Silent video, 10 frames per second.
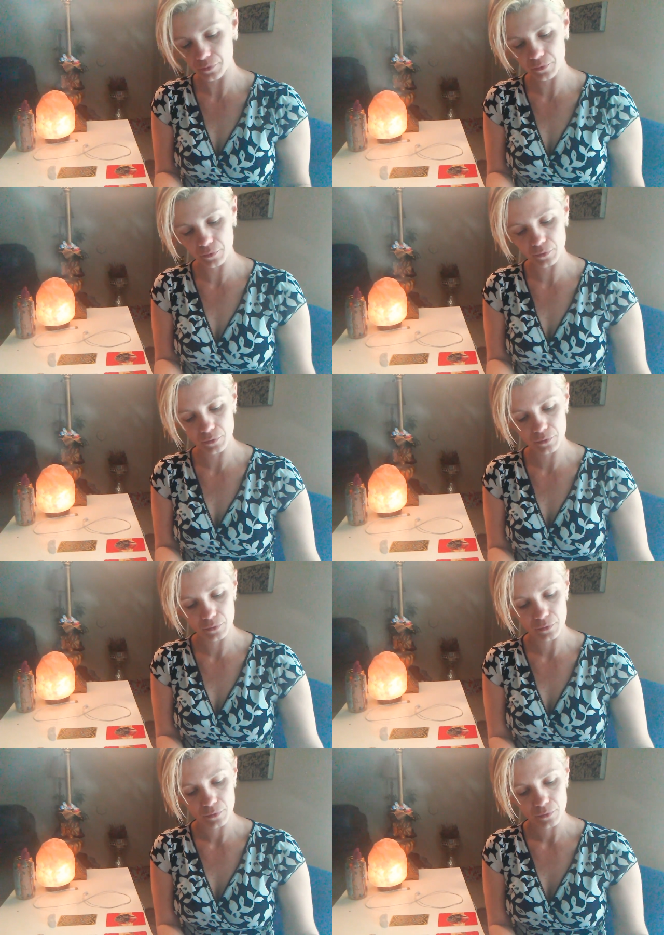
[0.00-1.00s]

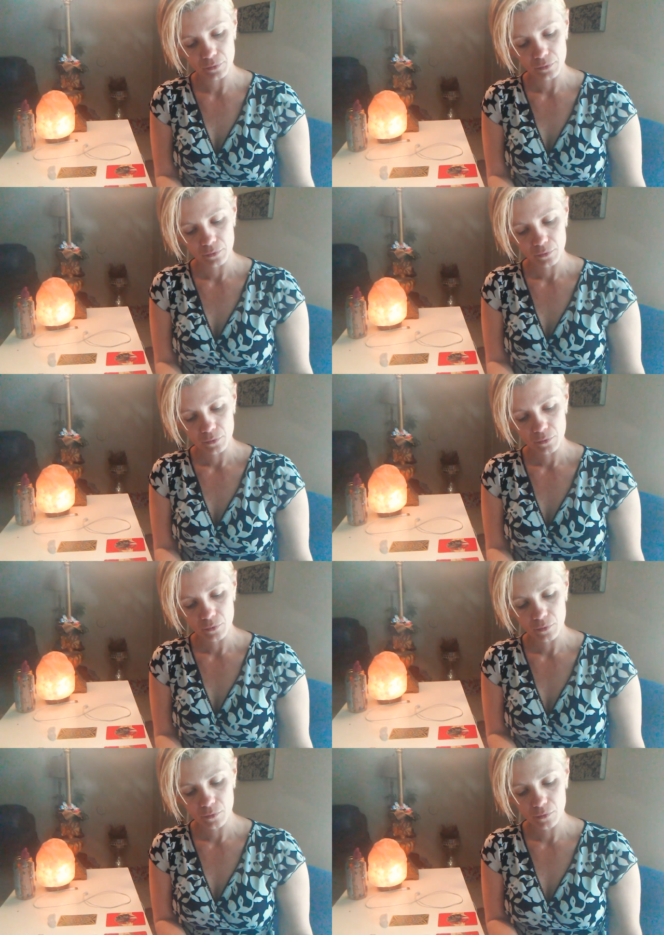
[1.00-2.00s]

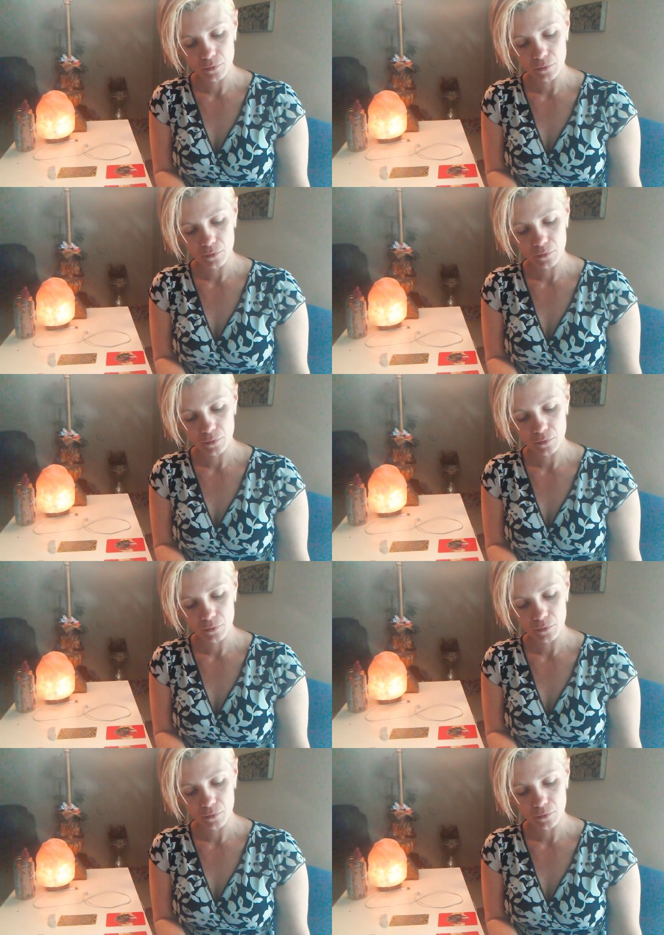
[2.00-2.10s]
(no one is talking)